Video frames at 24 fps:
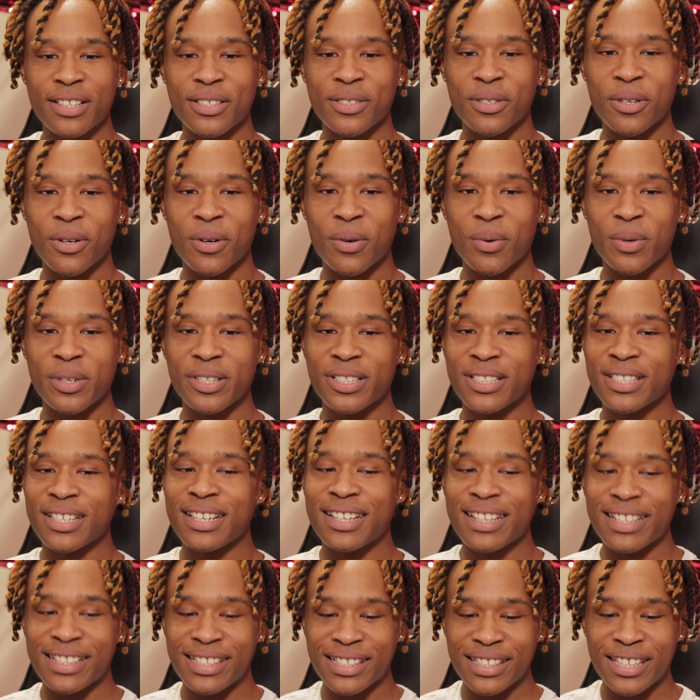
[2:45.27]
so we're just
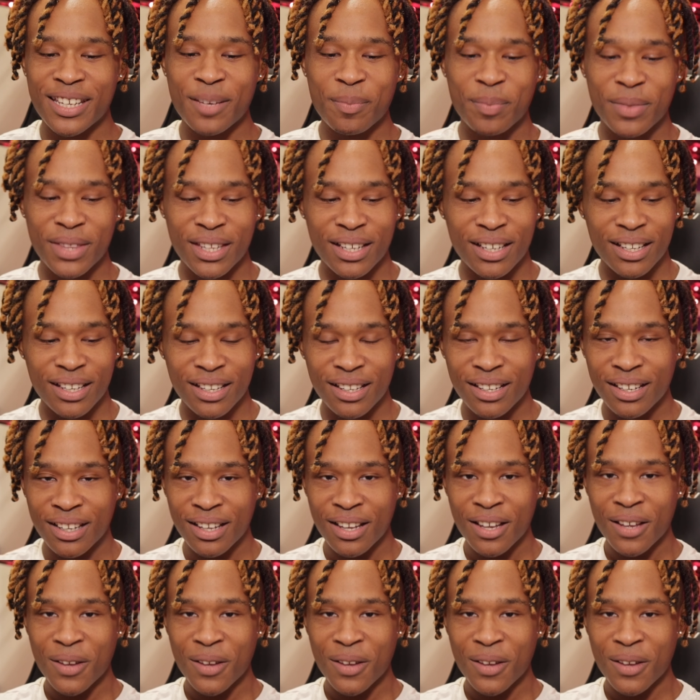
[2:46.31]
gonna skip the